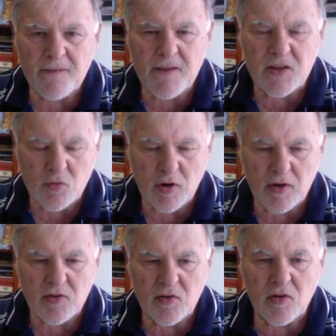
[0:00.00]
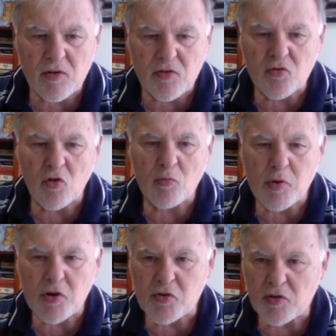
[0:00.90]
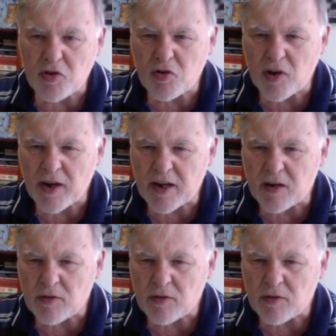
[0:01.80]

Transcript: That's right. So I've got strong pressure on the diagonal